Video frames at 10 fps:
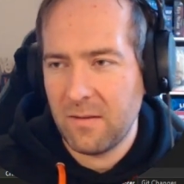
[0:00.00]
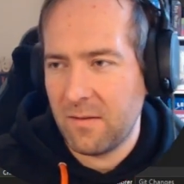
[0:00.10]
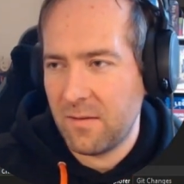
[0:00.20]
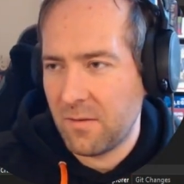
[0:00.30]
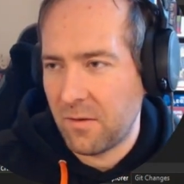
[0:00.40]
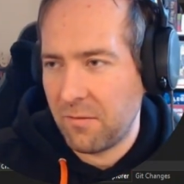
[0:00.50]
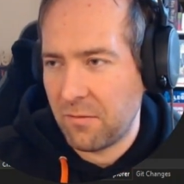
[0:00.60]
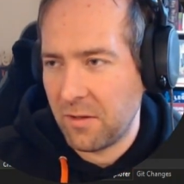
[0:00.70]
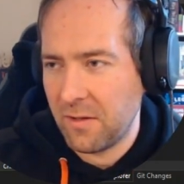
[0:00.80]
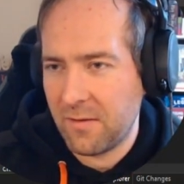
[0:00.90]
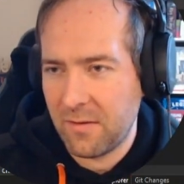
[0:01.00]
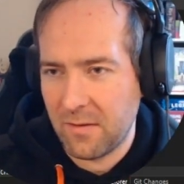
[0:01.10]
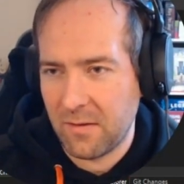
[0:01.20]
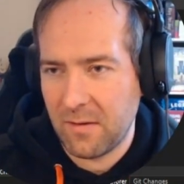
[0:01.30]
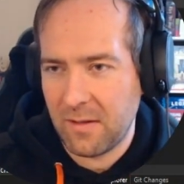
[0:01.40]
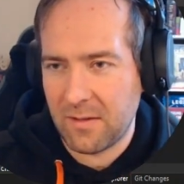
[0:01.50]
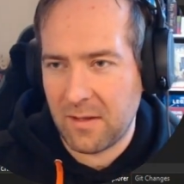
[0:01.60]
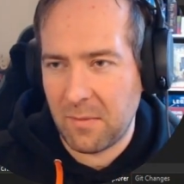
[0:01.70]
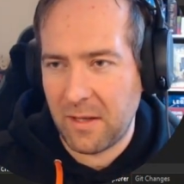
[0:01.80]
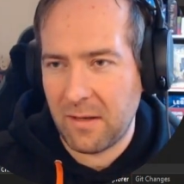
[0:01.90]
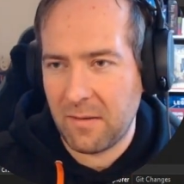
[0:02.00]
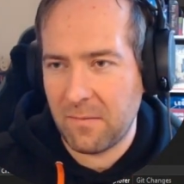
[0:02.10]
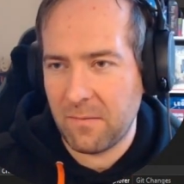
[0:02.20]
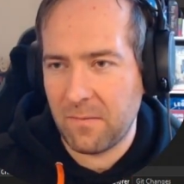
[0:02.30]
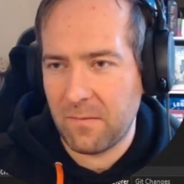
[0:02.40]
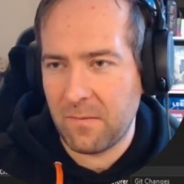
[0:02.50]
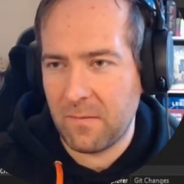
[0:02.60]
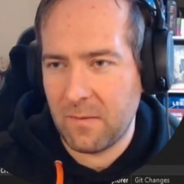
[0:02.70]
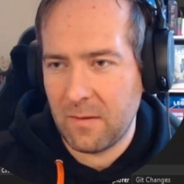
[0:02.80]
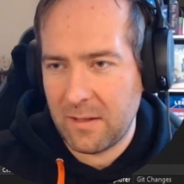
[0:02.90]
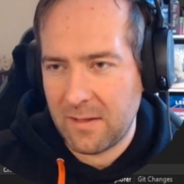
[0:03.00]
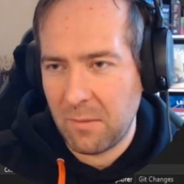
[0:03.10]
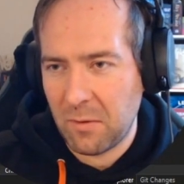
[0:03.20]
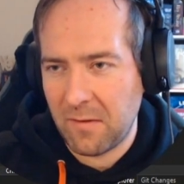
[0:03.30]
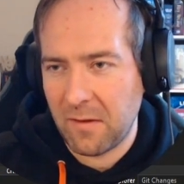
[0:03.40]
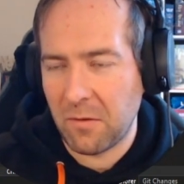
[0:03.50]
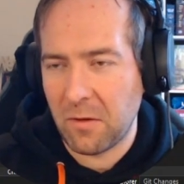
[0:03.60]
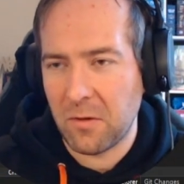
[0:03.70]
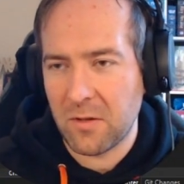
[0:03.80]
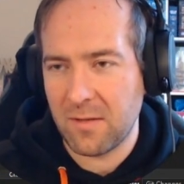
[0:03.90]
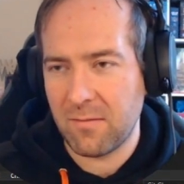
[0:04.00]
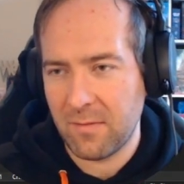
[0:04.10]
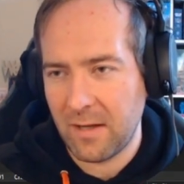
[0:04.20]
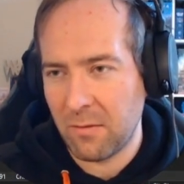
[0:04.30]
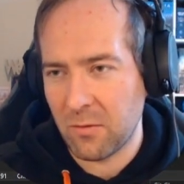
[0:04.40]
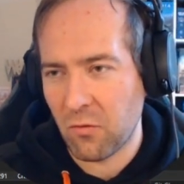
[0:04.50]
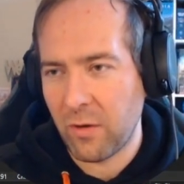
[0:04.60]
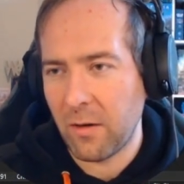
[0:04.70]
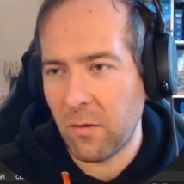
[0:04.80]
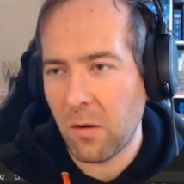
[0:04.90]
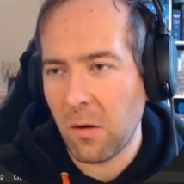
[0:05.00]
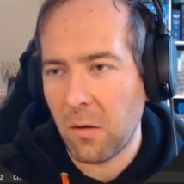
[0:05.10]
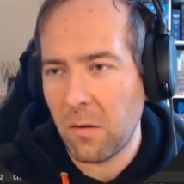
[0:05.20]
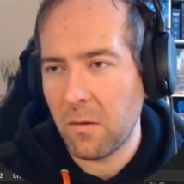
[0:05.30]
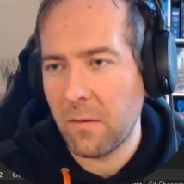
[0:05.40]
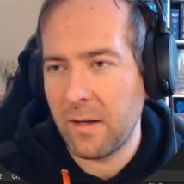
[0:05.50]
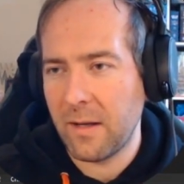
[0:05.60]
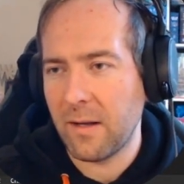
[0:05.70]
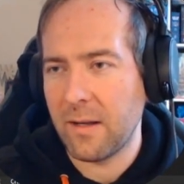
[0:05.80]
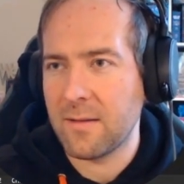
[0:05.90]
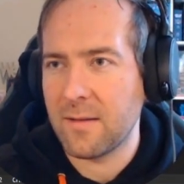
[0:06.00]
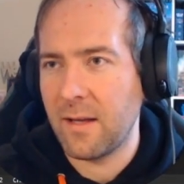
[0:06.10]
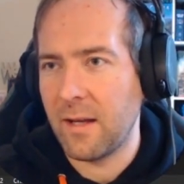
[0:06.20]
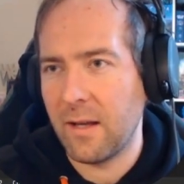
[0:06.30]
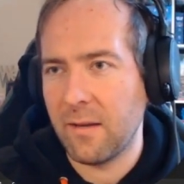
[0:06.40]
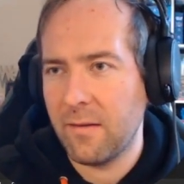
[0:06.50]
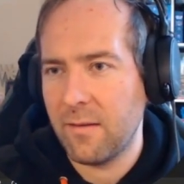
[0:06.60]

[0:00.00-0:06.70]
Sorry for this. Let's get back. Let's keep it tail recursive. I was right all along, and let's add